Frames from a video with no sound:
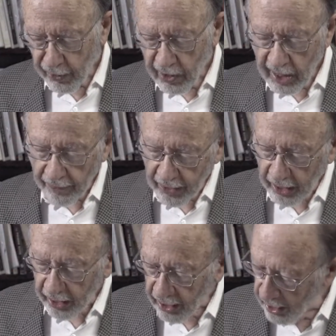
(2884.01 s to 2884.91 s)
70
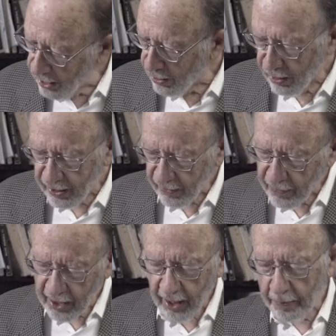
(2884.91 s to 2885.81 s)
years of
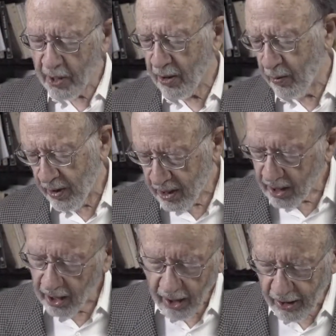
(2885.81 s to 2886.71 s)
subsequent
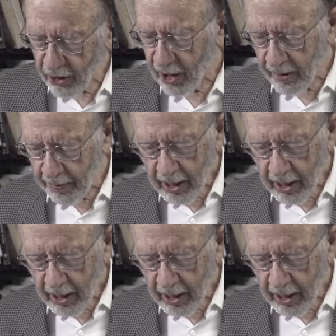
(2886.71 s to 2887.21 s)
scholarship,